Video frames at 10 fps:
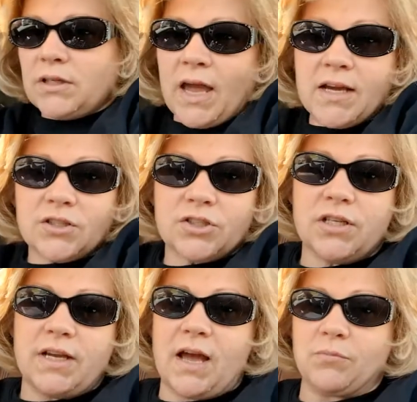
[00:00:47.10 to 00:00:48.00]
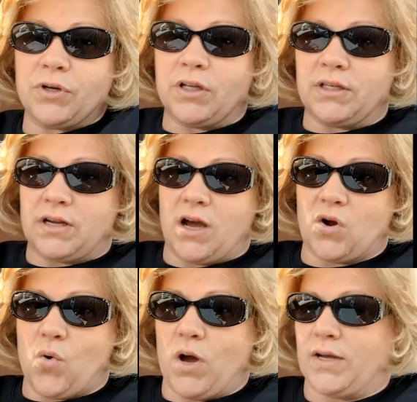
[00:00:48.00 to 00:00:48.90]
Actually, I'm really not
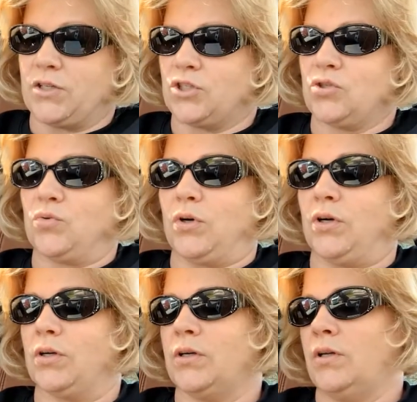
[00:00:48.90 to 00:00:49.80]
quite sure